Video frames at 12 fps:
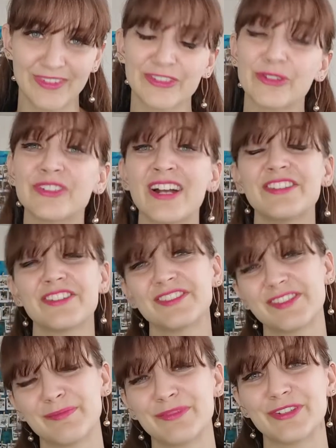So signs and
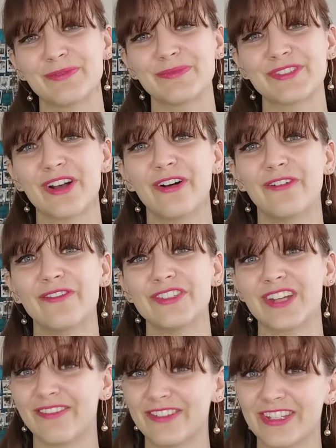symptoms of
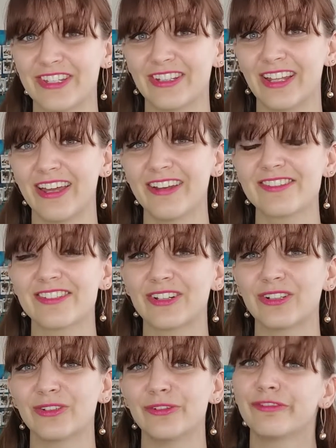diverticulitis
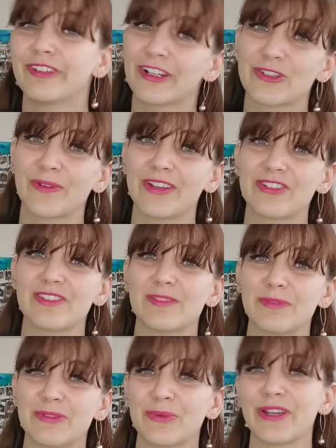include fluctuations
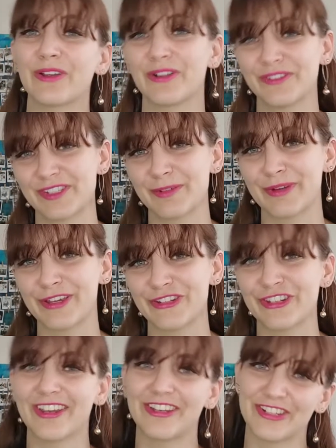between constipation